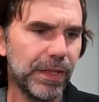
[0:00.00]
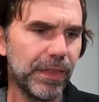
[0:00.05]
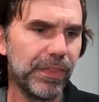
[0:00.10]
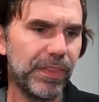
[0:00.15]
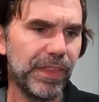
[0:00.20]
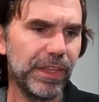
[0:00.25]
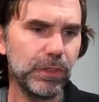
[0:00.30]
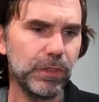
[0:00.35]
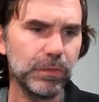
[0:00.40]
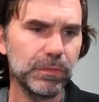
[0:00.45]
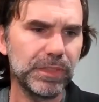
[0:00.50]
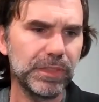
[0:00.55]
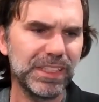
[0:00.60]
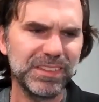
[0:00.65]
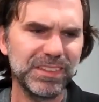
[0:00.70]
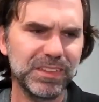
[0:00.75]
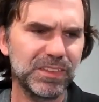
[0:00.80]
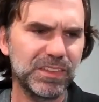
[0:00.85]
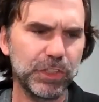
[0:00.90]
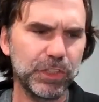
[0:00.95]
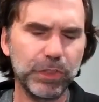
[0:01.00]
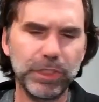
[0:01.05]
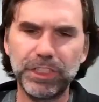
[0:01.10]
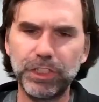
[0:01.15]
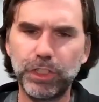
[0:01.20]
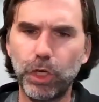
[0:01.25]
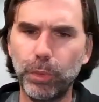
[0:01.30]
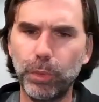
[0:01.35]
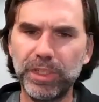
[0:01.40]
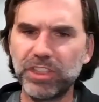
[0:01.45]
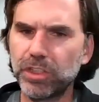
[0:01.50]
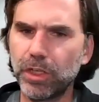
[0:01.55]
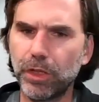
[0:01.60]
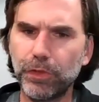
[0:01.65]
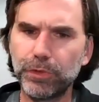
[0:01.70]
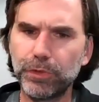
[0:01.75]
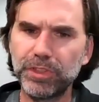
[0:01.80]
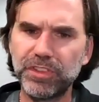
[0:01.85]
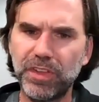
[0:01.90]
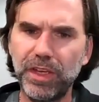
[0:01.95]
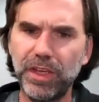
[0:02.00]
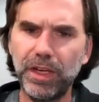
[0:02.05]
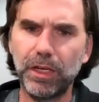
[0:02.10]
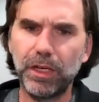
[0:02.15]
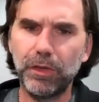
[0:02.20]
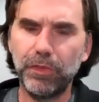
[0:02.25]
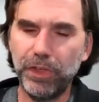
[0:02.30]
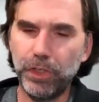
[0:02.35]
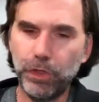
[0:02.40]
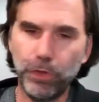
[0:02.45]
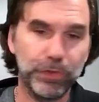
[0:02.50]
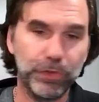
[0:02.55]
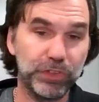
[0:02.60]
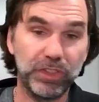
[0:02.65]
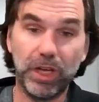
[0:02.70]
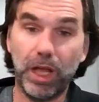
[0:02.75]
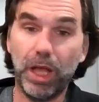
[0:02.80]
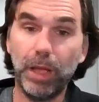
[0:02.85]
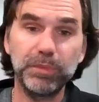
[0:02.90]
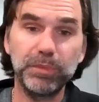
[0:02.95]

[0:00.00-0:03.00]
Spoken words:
they don't necessarily know each other is there. They know there's an